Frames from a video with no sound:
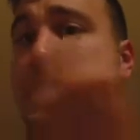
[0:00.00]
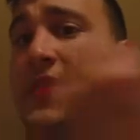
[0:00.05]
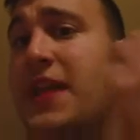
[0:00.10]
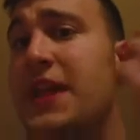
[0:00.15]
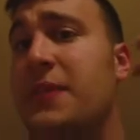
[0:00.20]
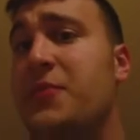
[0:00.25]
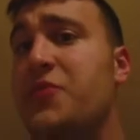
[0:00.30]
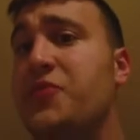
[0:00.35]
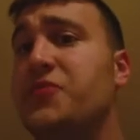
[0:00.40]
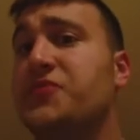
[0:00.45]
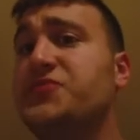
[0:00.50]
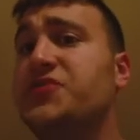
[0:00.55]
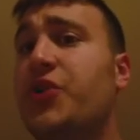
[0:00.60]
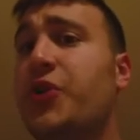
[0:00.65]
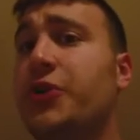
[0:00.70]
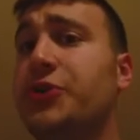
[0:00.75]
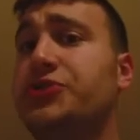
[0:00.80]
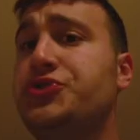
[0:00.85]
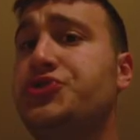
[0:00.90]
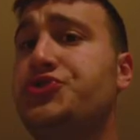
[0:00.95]
Then he moves
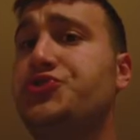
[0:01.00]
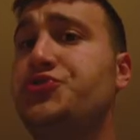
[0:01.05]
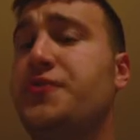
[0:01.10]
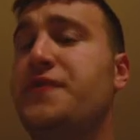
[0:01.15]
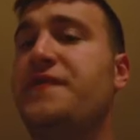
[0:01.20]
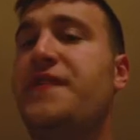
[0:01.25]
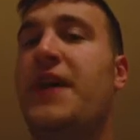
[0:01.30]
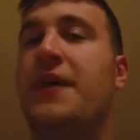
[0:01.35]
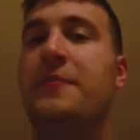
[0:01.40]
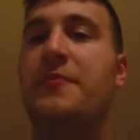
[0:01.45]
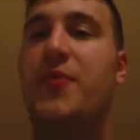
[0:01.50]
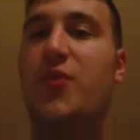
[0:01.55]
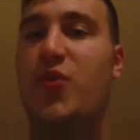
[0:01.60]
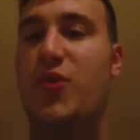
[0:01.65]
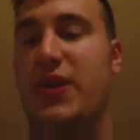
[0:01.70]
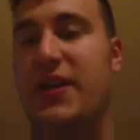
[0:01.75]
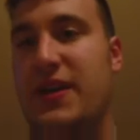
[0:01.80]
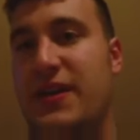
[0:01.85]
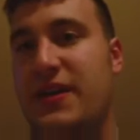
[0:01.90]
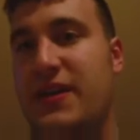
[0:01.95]
on to Fun
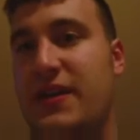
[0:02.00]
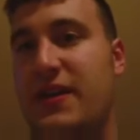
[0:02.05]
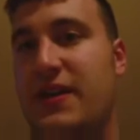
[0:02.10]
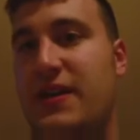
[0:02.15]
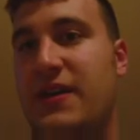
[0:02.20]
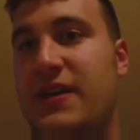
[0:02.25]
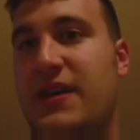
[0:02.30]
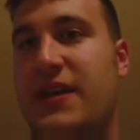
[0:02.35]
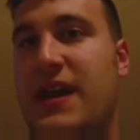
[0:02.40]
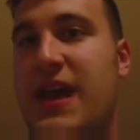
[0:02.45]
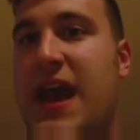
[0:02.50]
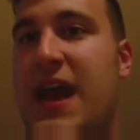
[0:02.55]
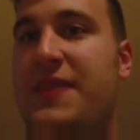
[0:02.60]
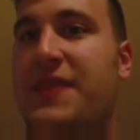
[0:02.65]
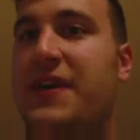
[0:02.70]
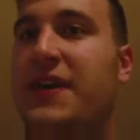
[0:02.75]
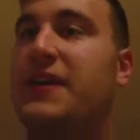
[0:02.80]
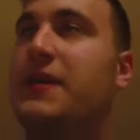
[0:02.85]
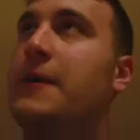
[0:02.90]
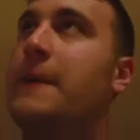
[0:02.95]
Boy,
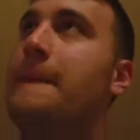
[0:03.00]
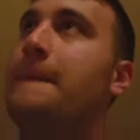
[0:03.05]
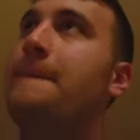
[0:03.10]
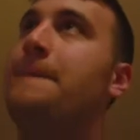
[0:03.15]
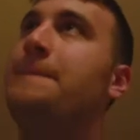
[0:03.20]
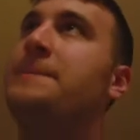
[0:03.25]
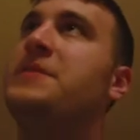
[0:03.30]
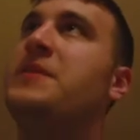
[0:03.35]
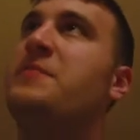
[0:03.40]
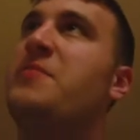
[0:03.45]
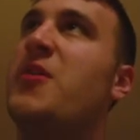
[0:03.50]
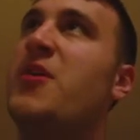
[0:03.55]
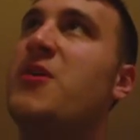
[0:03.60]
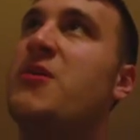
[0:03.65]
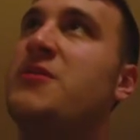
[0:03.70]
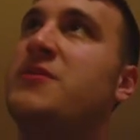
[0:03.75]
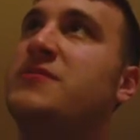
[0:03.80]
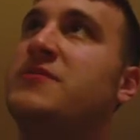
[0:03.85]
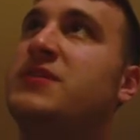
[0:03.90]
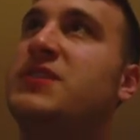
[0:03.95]
and like the
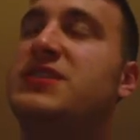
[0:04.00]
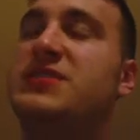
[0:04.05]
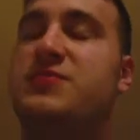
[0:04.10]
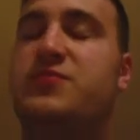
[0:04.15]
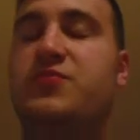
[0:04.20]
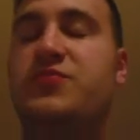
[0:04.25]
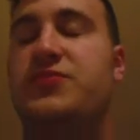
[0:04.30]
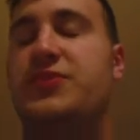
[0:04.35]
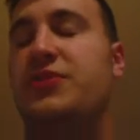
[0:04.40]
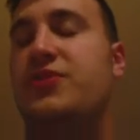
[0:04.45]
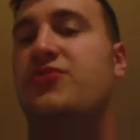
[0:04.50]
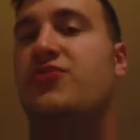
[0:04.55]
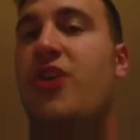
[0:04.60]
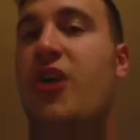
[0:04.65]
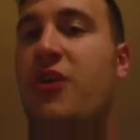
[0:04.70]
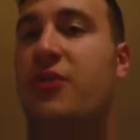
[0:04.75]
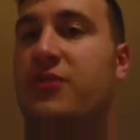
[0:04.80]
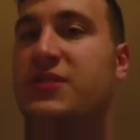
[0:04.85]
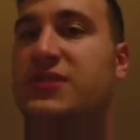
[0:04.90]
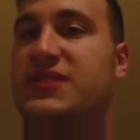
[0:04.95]
bird, because the
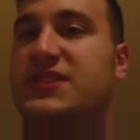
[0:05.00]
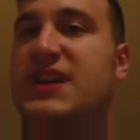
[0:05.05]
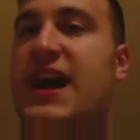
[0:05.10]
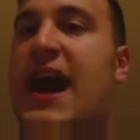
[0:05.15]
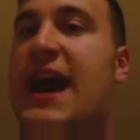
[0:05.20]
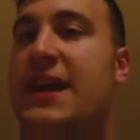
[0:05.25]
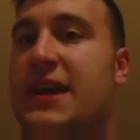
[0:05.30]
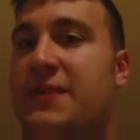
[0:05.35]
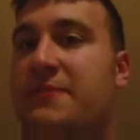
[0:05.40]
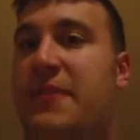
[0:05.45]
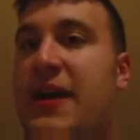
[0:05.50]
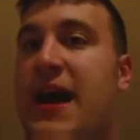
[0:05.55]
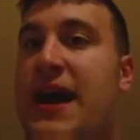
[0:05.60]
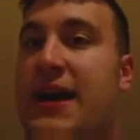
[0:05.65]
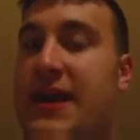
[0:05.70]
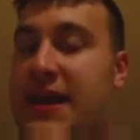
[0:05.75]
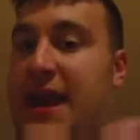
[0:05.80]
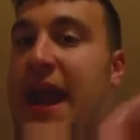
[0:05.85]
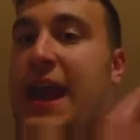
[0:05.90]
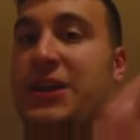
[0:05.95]
crow is guided
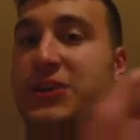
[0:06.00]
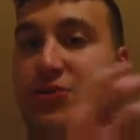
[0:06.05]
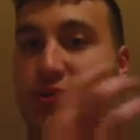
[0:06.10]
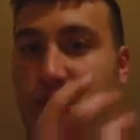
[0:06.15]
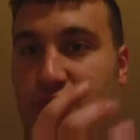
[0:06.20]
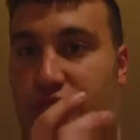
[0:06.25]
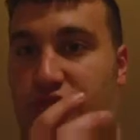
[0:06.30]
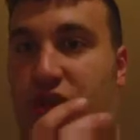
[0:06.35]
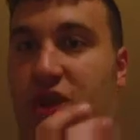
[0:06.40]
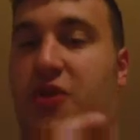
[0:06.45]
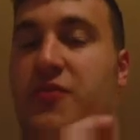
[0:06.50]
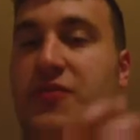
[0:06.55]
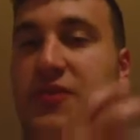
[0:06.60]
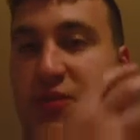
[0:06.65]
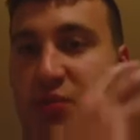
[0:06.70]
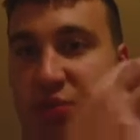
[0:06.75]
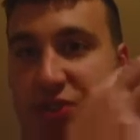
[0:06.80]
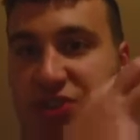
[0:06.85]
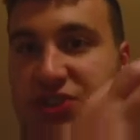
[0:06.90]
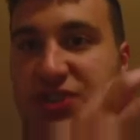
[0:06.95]
by an actual crow,
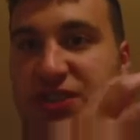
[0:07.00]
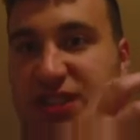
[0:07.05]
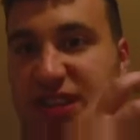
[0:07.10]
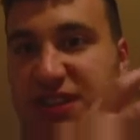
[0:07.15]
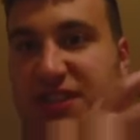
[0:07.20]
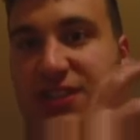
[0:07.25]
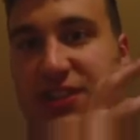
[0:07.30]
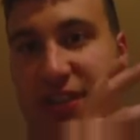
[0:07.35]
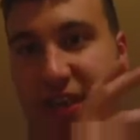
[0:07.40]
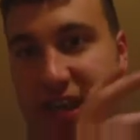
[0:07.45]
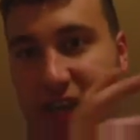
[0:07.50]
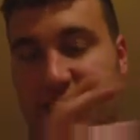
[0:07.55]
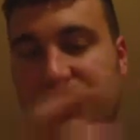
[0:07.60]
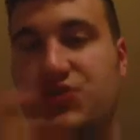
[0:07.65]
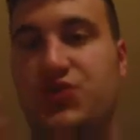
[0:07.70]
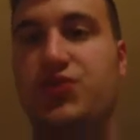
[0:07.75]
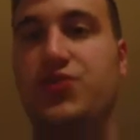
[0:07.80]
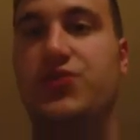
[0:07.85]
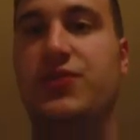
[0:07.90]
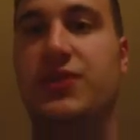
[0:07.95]
which is his link
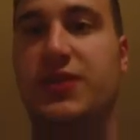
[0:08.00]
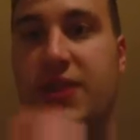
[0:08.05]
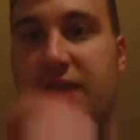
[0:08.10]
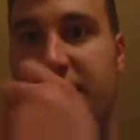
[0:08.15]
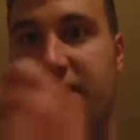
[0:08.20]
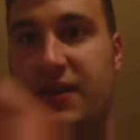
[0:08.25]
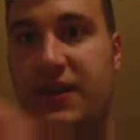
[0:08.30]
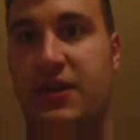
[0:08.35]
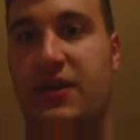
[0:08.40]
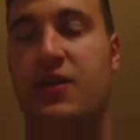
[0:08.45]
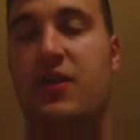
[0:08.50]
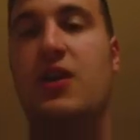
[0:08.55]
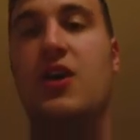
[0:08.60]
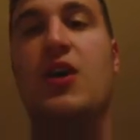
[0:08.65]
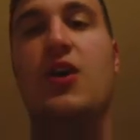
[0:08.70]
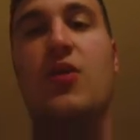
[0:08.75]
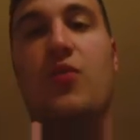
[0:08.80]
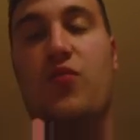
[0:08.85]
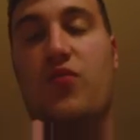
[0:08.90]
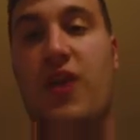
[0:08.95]
to the living
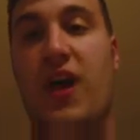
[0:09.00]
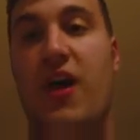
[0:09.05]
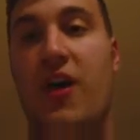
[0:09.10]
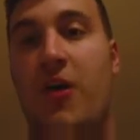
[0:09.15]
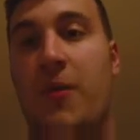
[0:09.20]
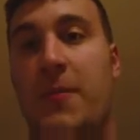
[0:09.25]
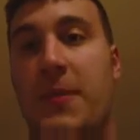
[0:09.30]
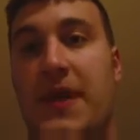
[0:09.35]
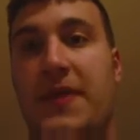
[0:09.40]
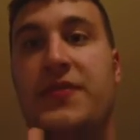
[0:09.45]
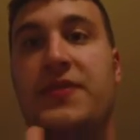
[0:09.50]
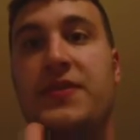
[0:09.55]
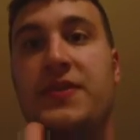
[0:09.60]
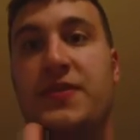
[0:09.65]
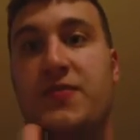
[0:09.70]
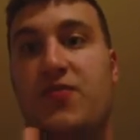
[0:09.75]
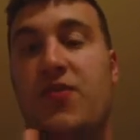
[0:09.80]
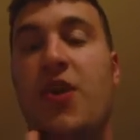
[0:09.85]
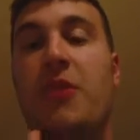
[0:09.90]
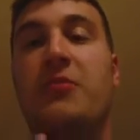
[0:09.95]
realm and
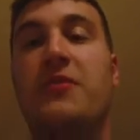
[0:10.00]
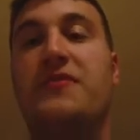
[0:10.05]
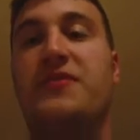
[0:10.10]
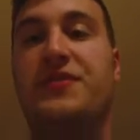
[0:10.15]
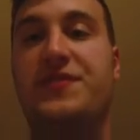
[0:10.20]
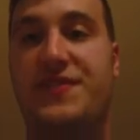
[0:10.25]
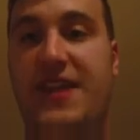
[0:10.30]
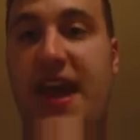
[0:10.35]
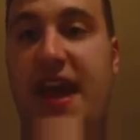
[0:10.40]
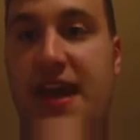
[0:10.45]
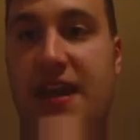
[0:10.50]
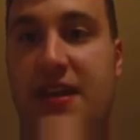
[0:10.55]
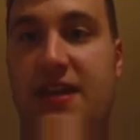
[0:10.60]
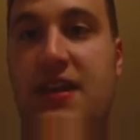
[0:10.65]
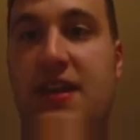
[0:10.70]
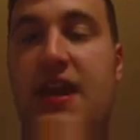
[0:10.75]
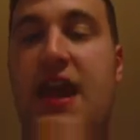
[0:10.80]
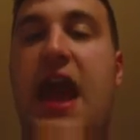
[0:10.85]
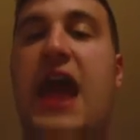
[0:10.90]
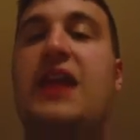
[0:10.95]
the realm of the dead.
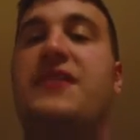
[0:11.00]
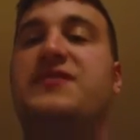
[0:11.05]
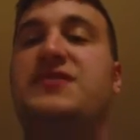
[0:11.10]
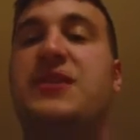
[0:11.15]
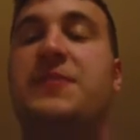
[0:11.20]
And if